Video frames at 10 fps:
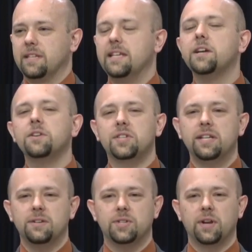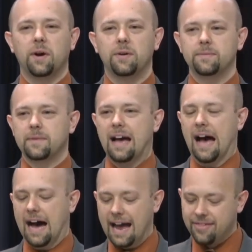Years and years ago,
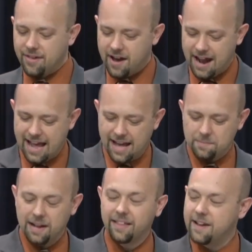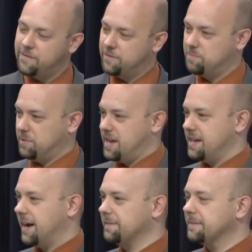I thought I had my life
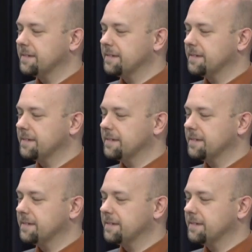planned out.